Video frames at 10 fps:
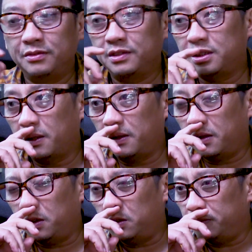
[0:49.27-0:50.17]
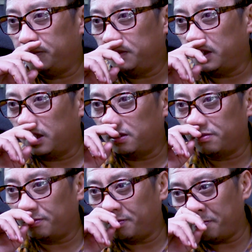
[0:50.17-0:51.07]
So
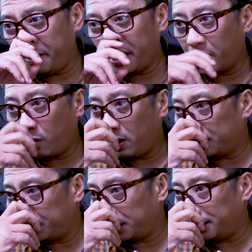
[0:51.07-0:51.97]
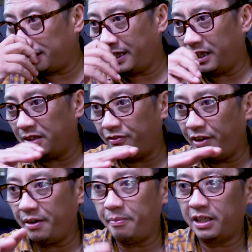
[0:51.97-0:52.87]
big question and a
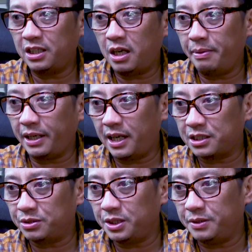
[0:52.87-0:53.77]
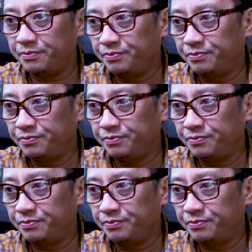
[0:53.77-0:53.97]
very big topic actually.